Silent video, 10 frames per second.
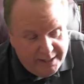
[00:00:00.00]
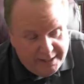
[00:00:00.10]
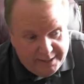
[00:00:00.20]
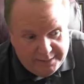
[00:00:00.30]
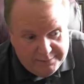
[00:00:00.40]

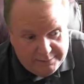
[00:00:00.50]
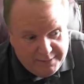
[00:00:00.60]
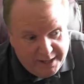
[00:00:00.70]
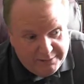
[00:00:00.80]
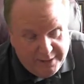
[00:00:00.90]
But
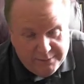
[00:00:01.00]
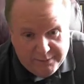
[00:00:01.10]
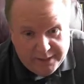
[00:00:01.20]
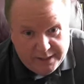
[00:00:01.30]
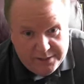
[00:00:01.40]
Michael, I
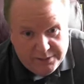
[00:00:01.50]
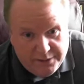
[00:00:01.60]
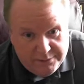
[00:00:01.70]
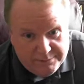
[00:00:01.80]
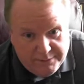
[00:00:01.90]
really
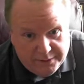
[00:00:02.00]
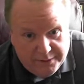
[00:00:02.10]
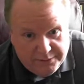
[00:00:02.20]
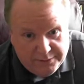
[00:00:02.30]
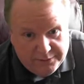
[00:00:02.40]
enjoy
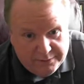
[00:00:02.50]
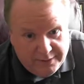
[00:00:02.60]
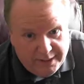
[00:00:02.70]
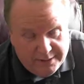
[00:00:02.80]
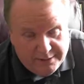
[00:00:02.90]
looking through those
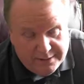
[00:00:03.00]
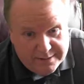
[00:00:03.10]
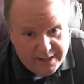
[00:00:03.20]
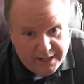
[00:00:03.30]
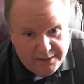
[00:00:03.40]
Clay
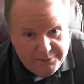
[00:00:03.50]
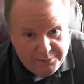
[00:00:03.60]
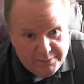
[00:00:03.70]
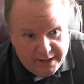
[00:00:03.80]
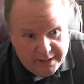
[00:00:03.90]
cards. Thank you
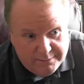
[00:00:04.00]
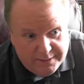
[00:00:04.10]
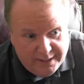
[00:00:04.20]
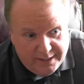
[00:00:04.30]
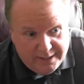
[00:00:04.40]
for bringing them
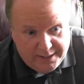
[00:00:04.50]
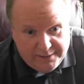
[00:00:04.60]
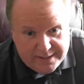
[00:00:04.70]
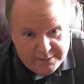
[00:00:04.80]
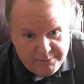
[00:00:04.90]
again. I
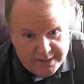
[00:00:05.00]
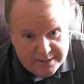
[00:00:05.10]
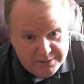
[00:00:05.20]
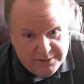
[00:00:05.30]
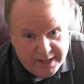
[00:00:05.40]
know it's a big
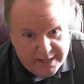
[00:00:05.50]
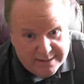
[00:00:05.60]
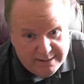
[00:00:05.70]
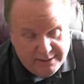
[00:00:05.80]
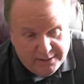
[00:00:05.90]

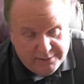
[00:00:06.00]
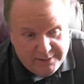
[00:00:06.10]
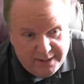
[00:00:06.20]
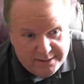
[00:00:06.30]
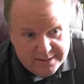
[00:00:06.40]
suitcase to lug
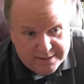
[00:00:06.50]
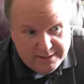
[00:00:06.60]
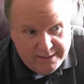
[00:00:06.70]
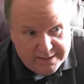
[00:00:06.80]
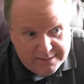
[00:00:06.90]
around just
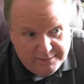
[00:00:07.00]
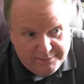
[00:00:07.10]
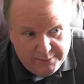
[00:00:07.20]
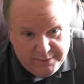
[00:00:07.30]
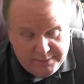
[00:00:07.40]
to let a
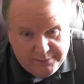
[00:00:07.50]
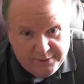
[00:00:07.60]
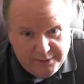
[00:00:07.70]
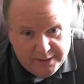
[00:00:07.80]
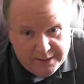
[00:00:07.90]
few people
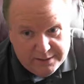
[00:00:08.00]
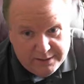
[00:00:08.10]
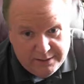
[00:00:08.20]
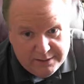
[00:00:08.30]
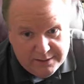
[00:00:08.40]
look at the
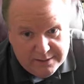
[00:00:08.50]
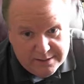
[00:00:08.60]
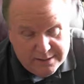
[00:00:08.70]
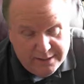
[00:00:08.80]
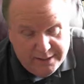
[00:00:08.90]

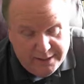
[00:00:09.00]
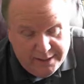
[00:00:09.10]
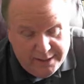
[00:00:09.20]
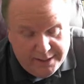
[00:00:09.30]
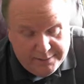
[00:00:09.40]
cards.
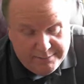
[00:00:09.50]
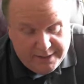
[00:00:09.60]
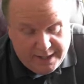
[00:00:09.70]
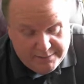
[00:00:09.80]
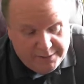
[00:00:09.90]

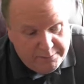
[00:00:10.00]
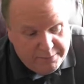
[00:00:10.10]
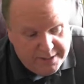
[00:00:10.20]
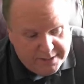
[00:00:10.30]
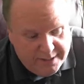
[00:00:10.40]
But I really
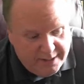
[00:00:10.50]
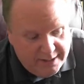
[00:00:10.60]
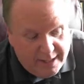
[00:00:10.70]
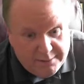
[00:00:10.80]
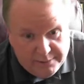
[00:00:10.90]
appreciate
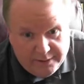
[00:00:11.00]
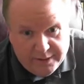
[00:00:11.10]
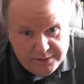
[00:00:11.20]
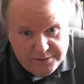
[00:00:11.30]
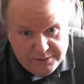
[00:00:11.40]
it, and I
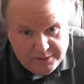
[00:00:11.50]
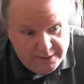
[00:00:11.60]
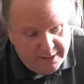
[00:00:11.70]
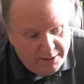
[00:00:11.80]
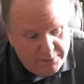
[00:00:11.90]
really enjoy
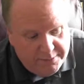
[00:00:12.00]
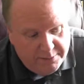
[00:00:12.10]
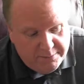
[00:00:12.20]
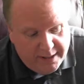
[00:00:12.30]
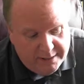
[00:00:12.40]
it. And I hope
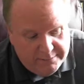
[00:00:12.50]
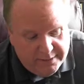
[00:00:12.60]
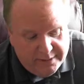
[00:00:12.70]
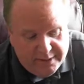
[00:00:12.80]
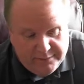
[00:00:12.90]
you'll bring them
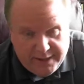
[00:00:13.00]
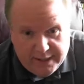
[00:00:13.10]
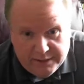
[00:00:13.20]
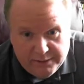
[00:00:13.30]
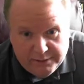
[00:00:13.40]
to, if I
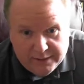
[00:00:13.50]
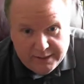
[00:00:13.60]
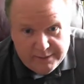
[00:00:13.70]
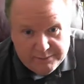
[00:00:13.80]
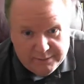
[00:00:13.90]
get to go to
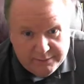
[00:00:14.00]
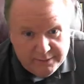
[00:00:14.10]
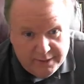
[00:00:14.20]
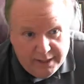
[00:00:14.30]
Cleveland,